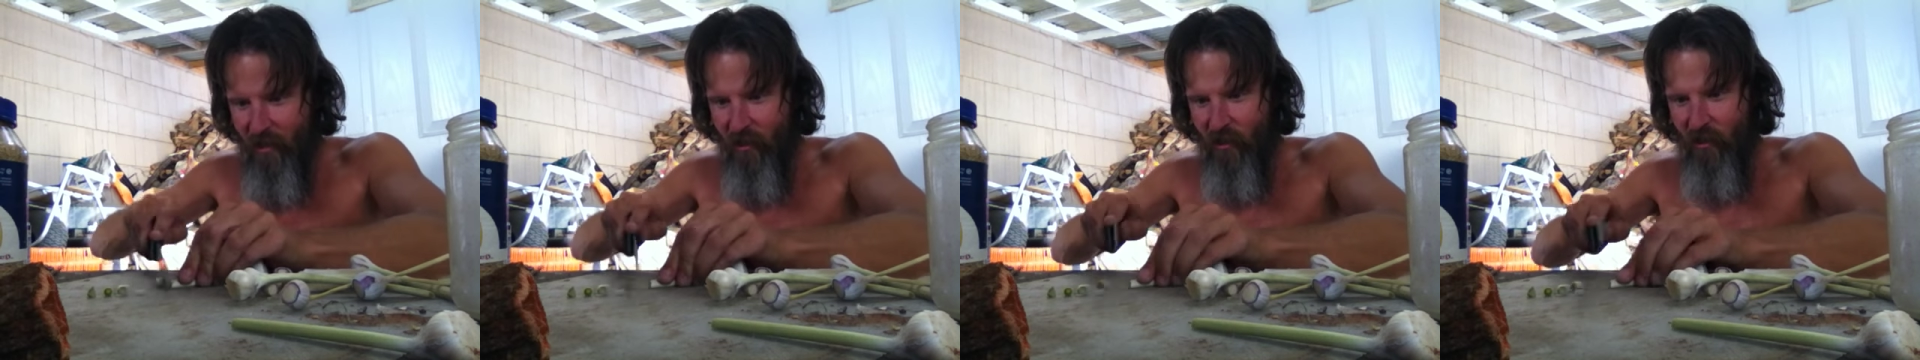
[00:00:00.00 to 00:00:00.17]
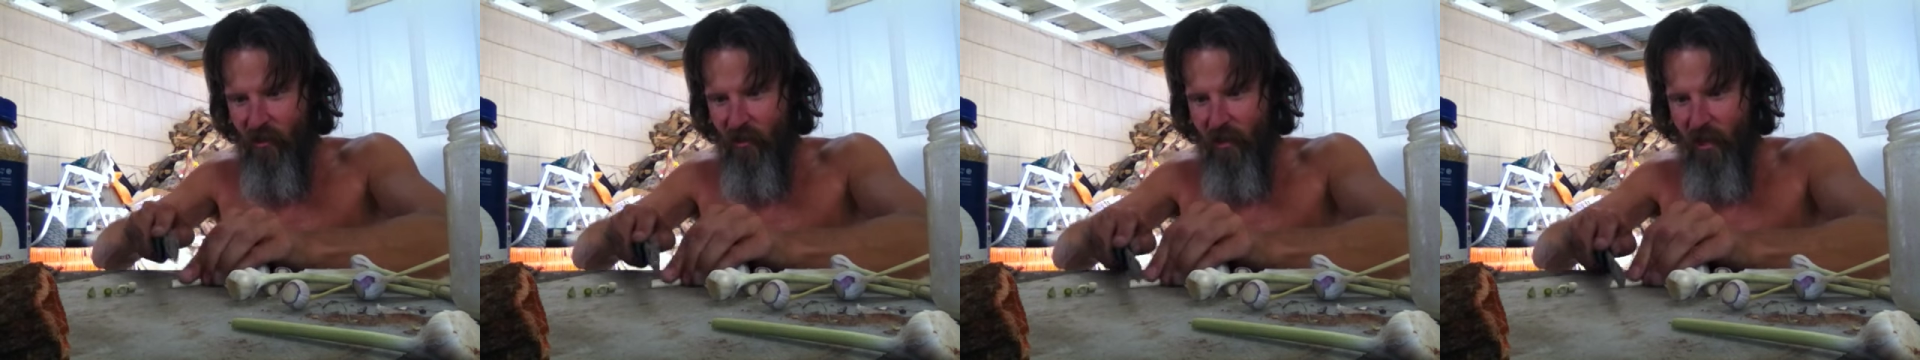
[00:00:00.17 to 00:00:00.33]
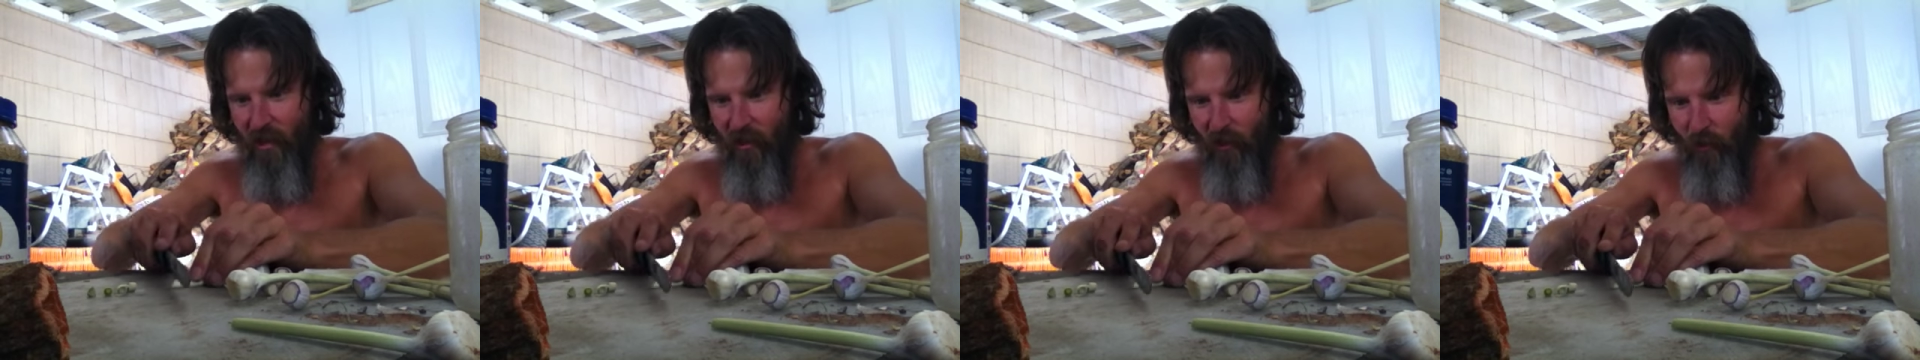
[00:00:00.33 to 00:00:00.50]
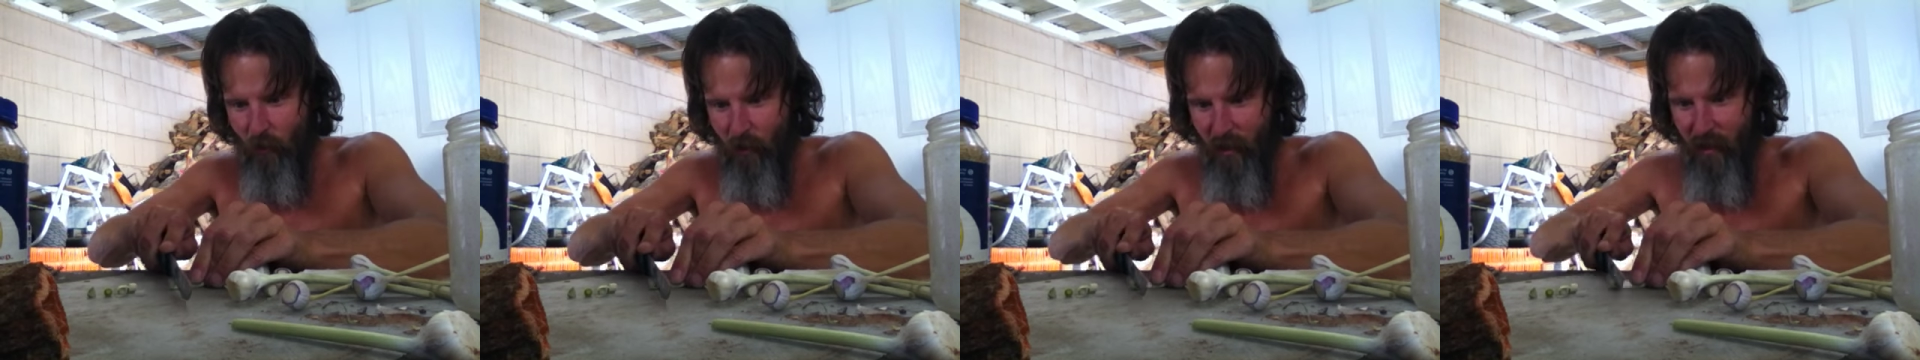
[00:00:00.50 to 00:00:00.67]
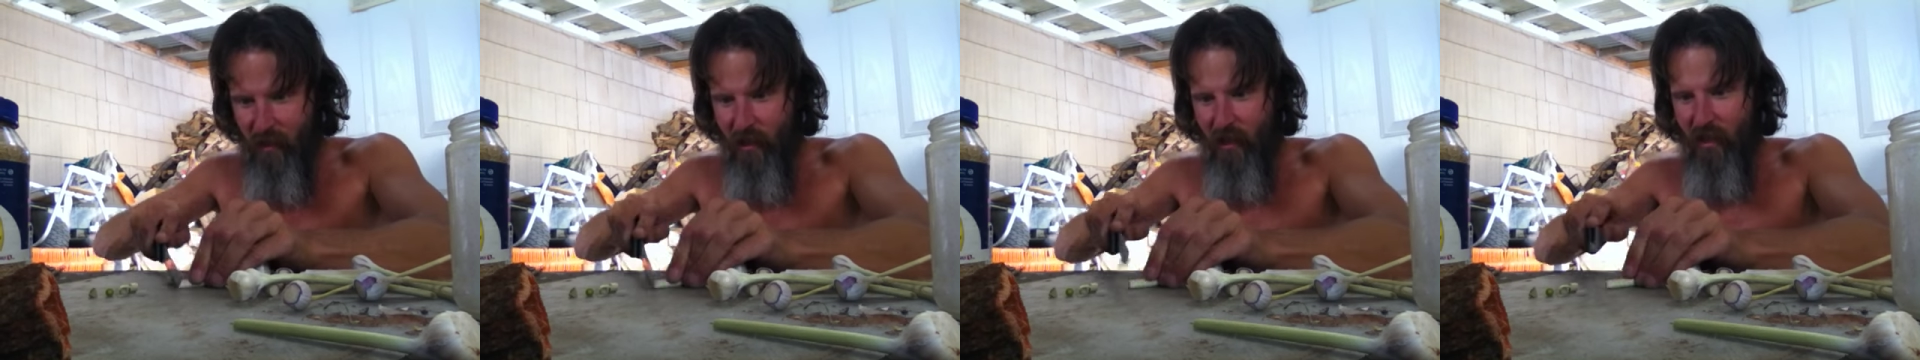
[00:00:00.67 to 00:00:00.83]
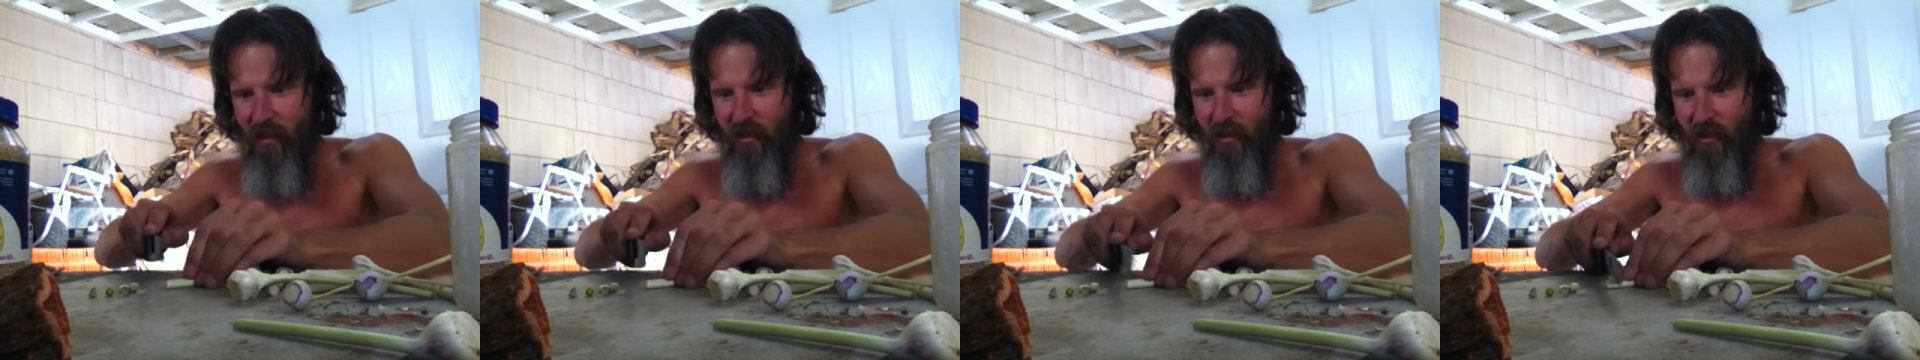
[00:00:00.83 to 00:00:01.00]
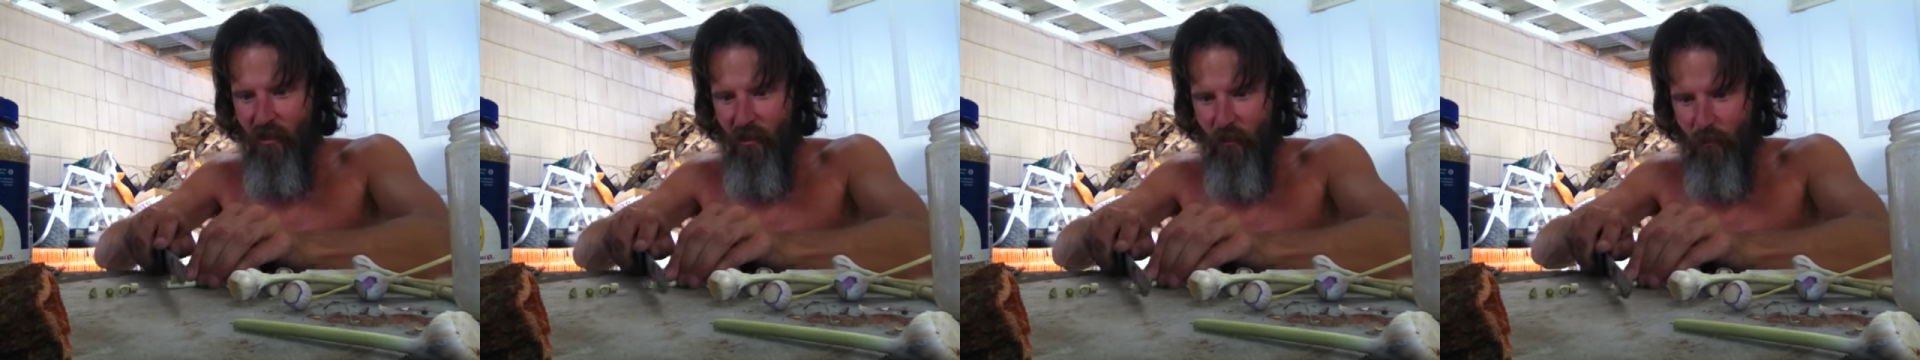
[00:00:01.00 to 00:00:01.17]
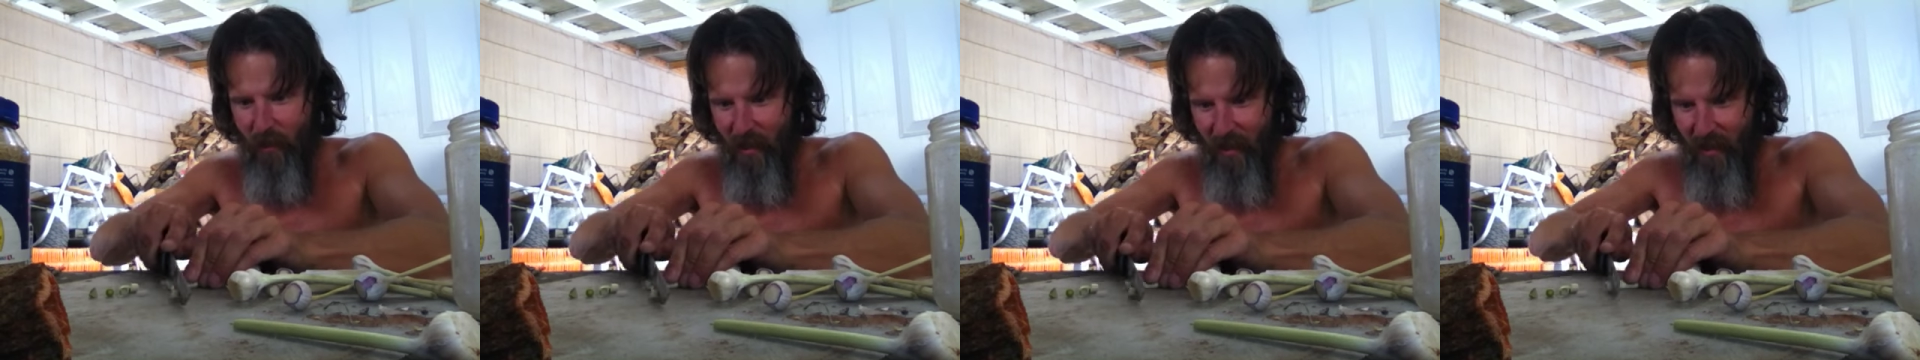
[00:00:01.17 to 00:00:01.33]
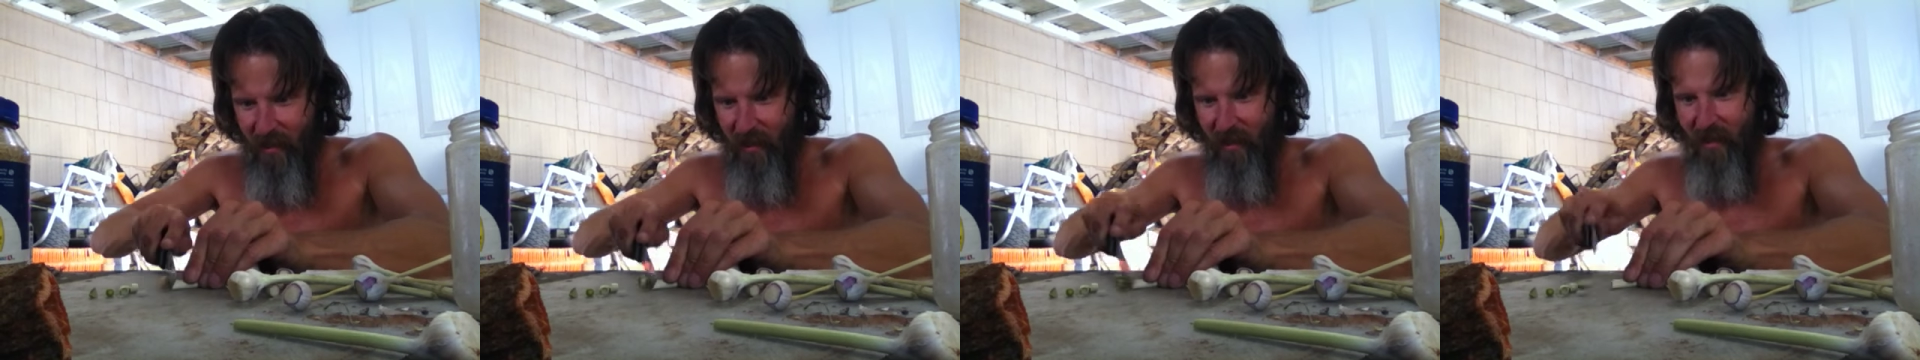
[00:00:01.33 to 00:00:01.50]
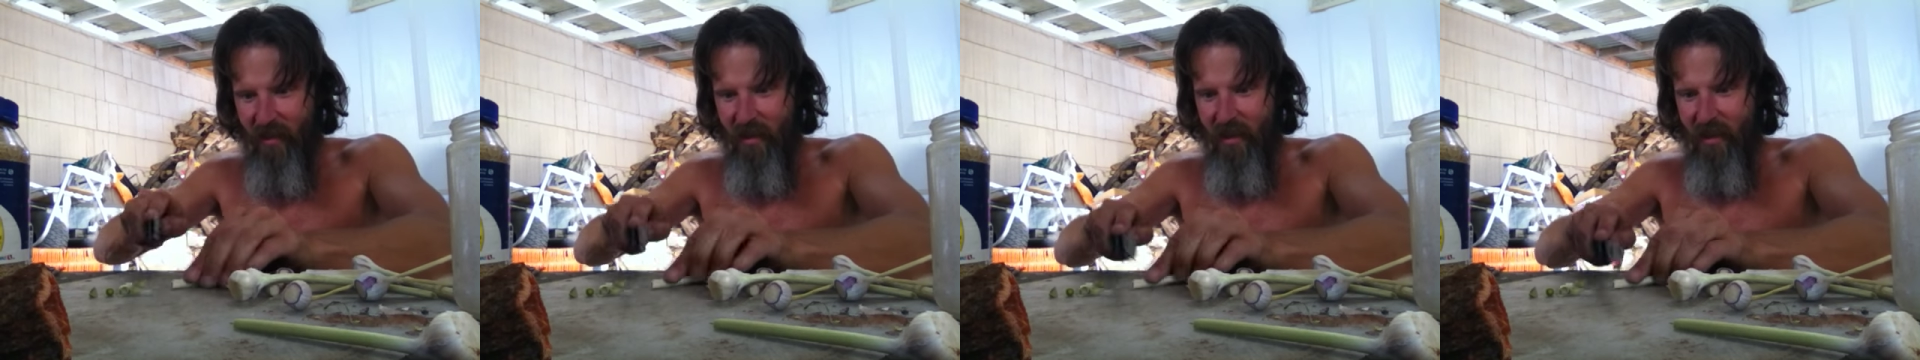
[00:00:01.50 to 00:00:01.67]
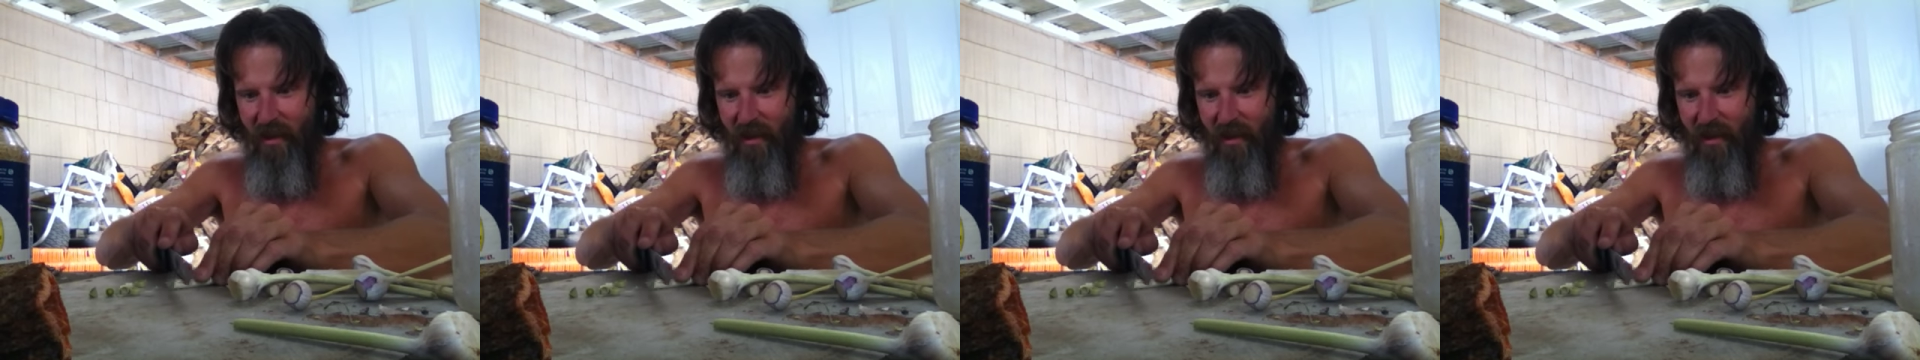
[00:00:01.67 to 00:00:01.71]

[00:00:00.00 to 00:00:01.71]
It's just like green onions, man.